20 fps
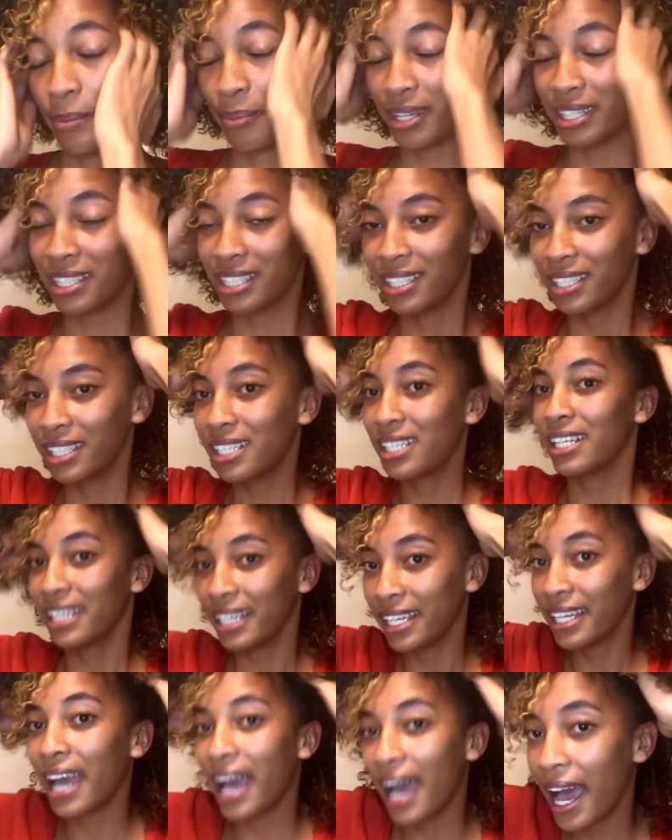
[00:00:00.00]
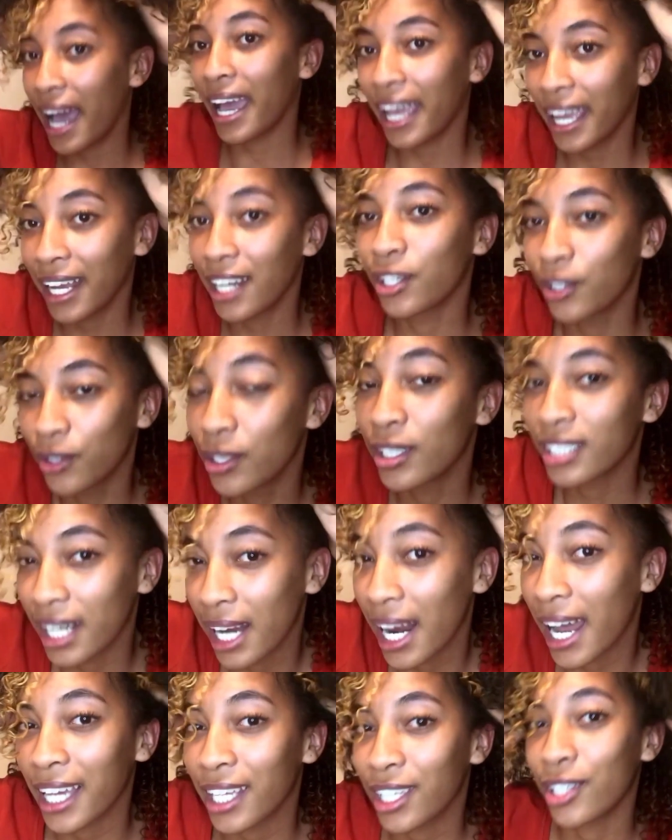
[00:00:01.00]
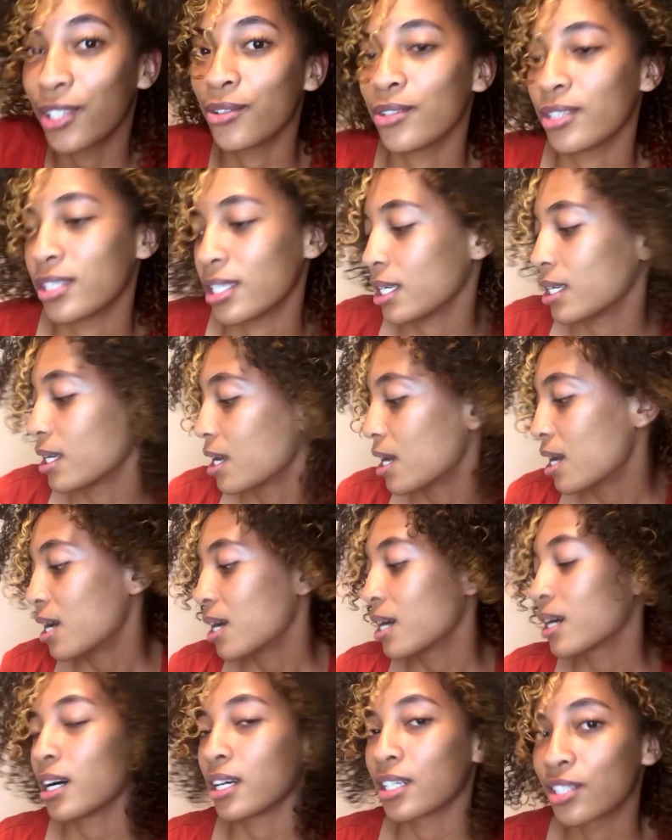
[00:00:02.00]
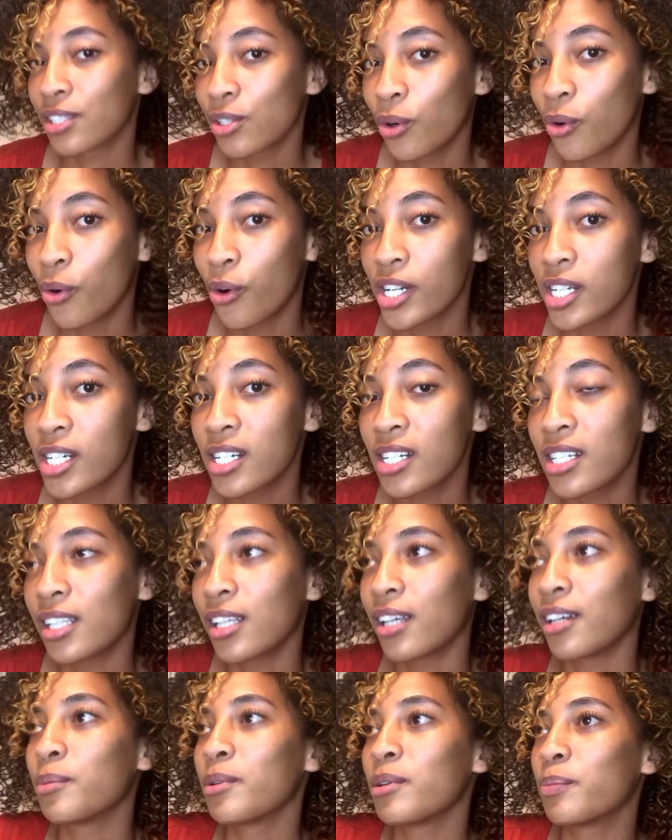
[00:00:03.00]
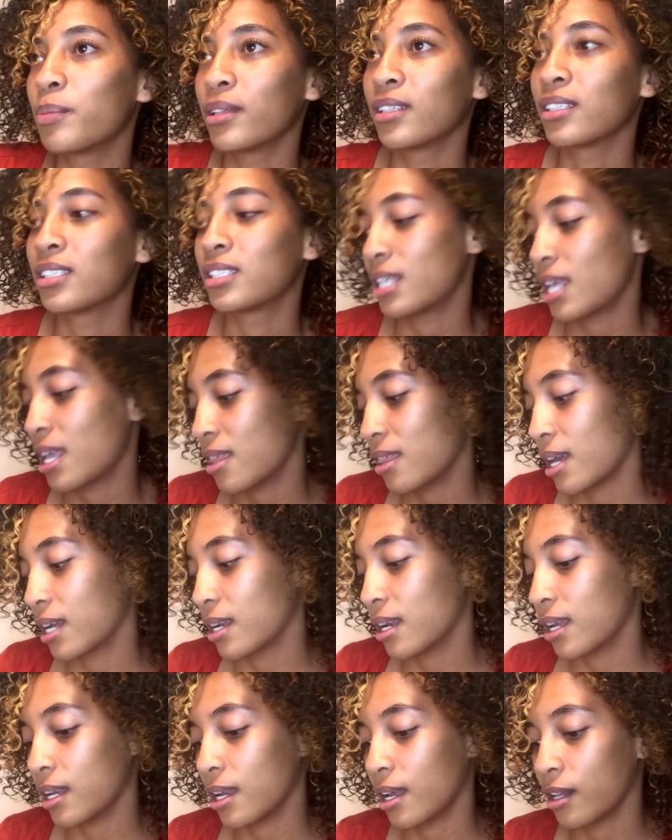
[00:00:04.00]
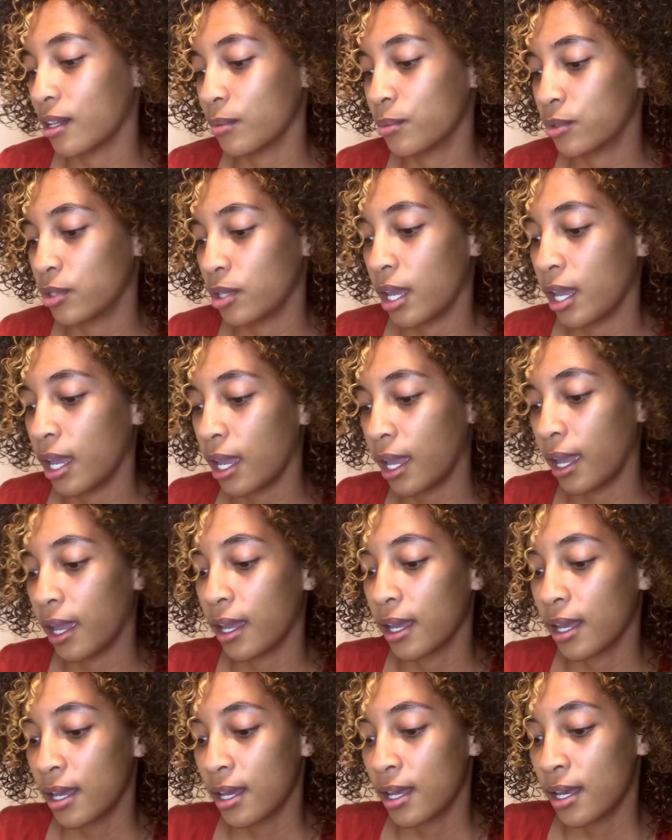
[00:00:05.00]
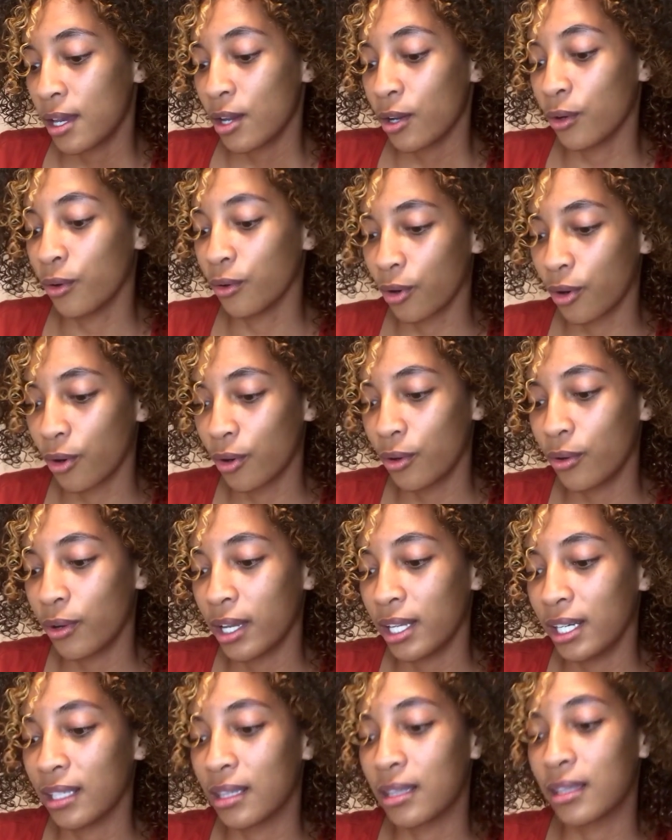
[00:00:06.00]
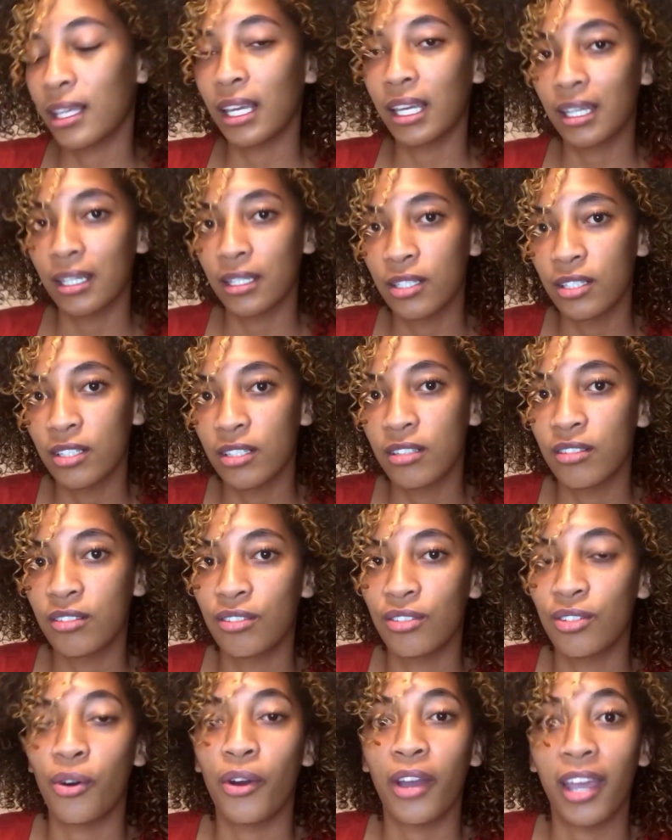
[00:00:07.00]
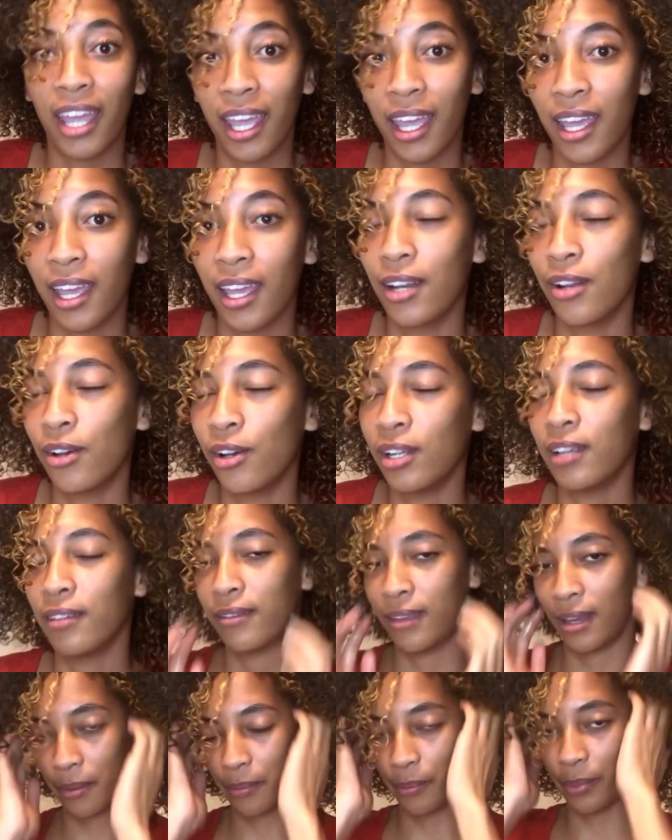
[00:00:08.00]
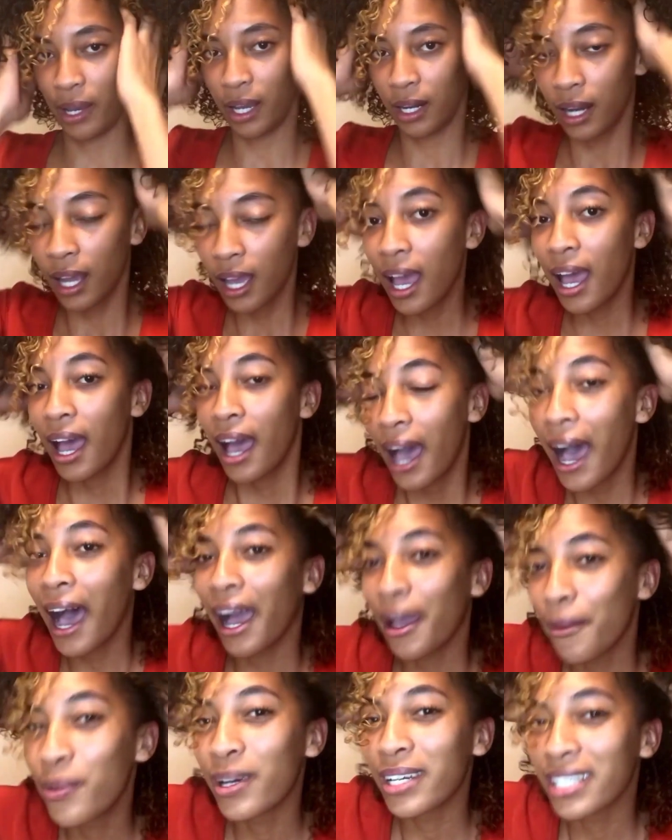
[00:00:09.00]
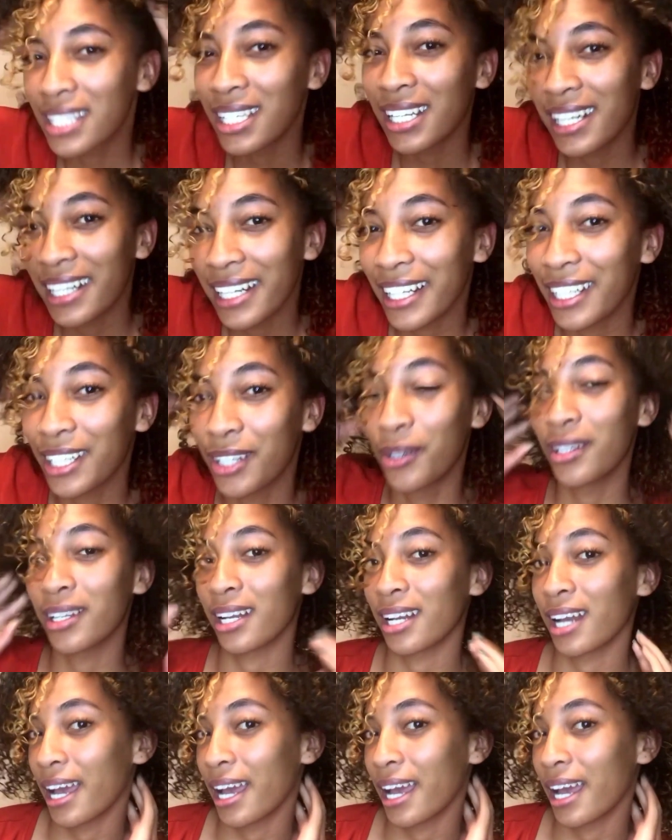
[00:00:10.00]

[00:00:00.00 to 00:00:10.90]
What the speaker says: Personally, I don't like using castor oil. A lot of people say that it helps your hair grow and it thickens your hair and all of that, but I personally don't